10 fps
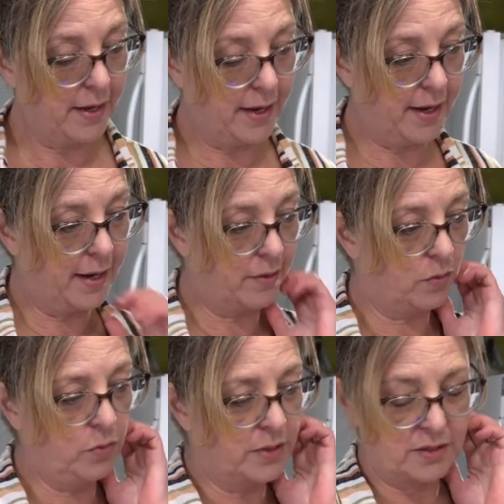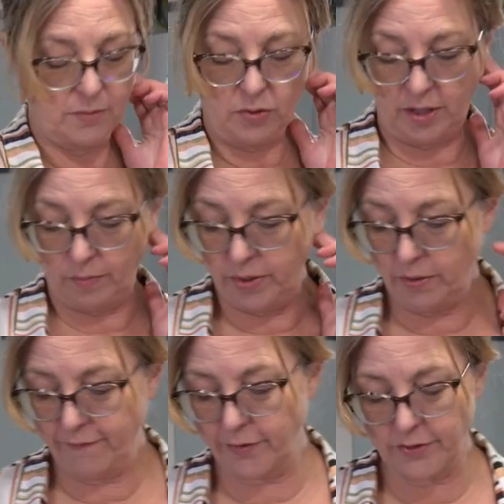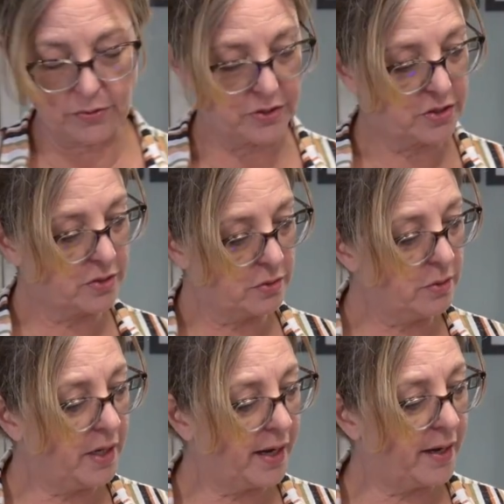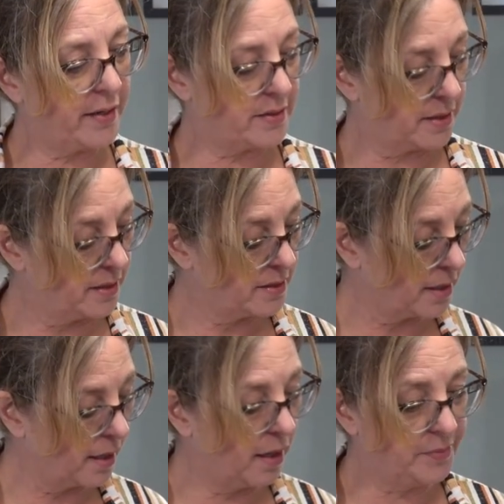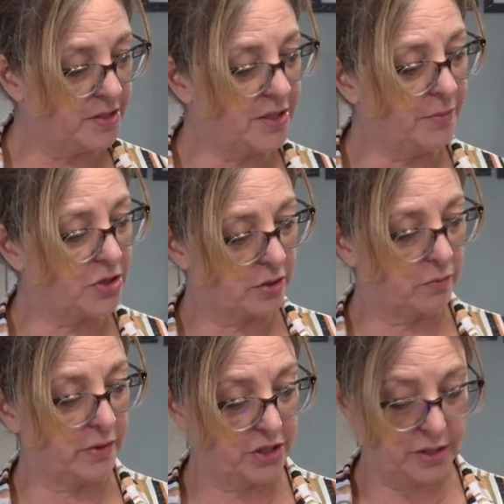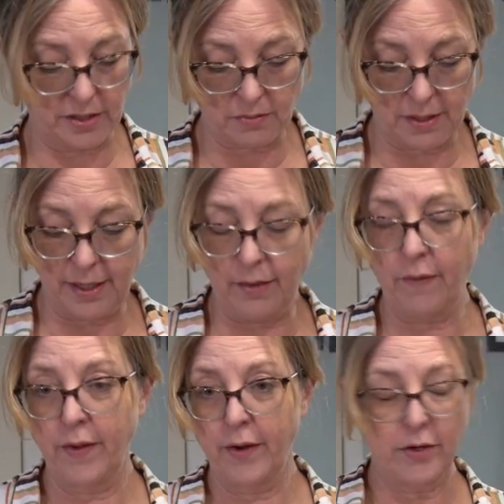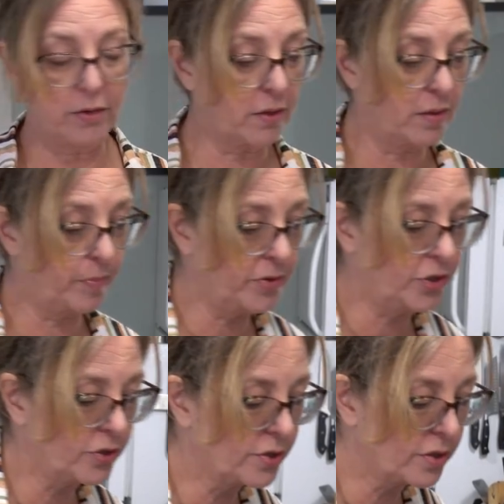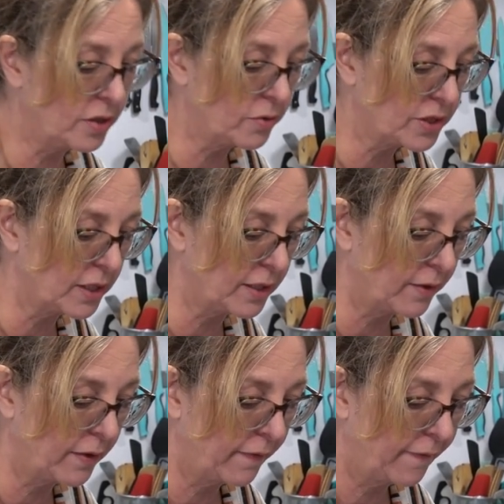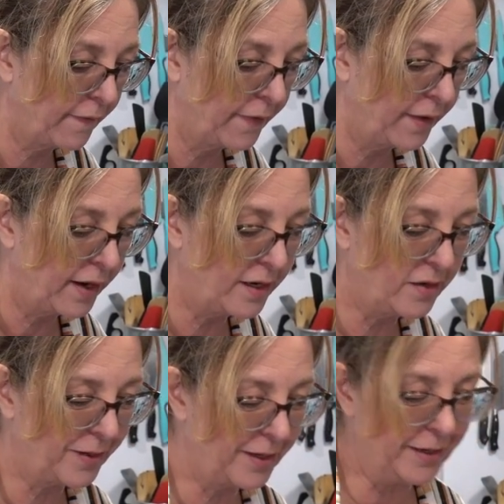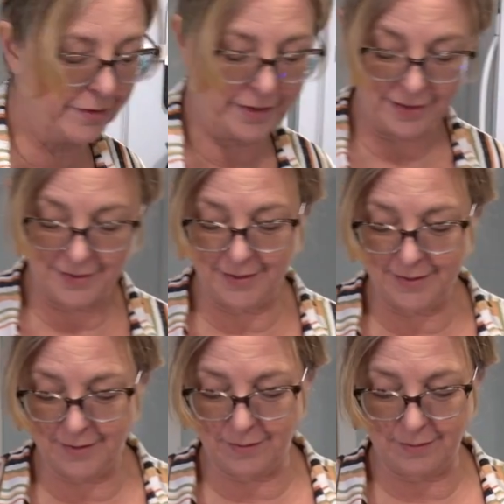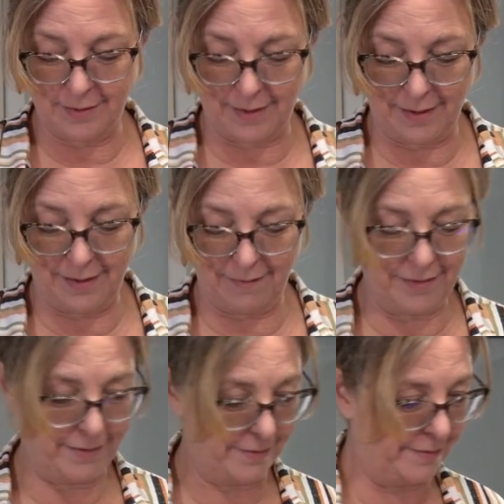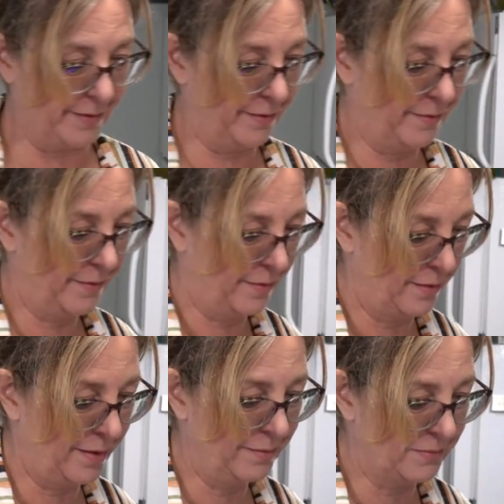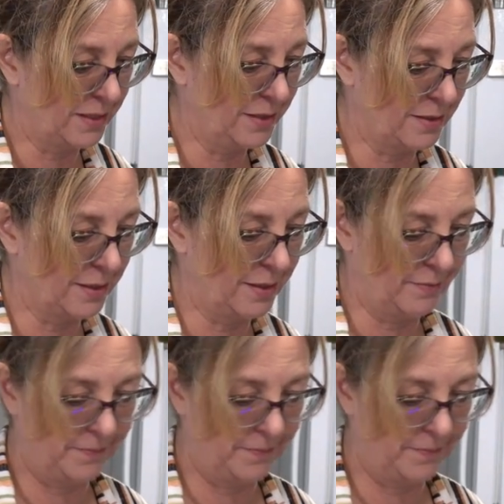And, ooh, it's smoking beautiful. So as soon as it's up to temperature, which it is right now, you're going to put your skewers in. And you want to hear that sizzle. Hi, what are you doing? I'm sizzling.